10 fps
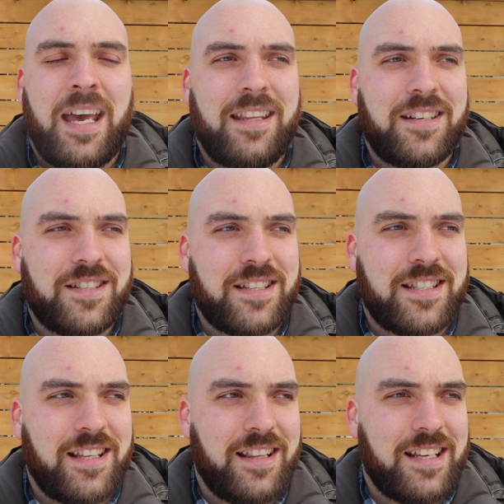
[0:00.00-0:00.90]
and there's
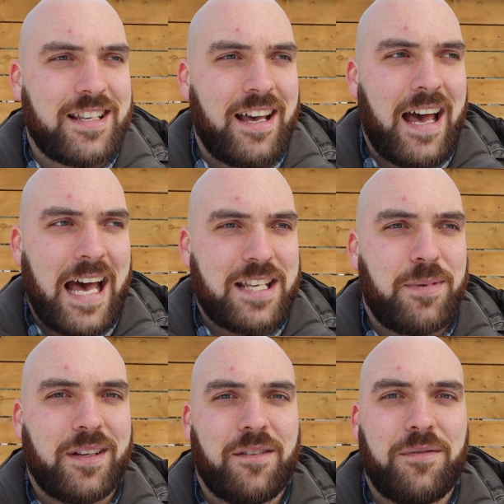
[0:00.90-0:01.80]
this this
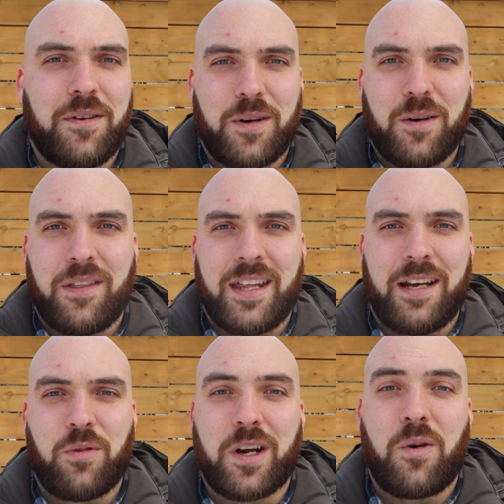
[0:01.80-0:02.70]
aspect of growth
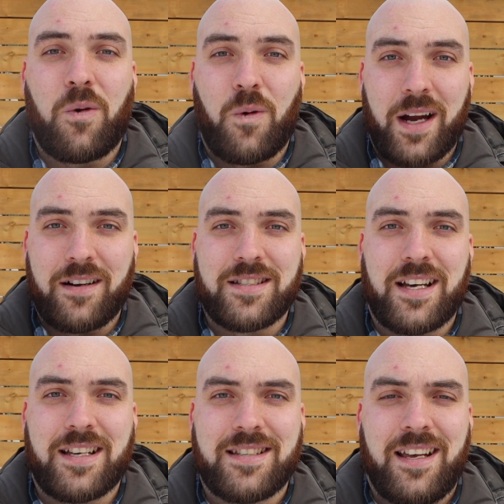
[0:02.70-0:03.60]
that requires
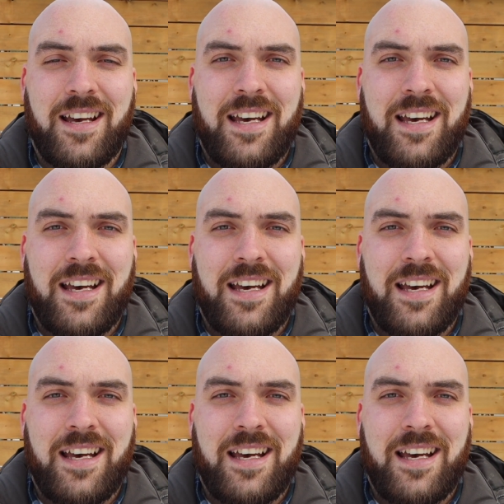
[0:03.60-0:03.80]
us